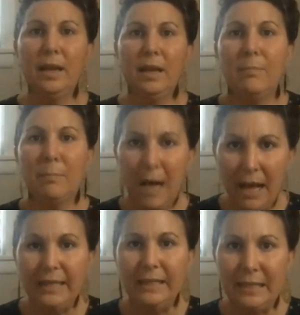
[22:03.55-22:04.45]

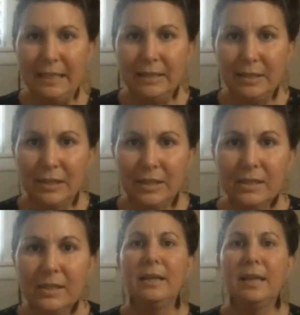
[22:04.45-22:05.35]
embodied
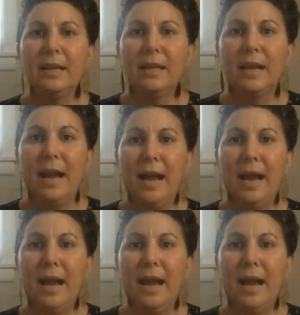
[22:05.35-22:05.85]
healers that can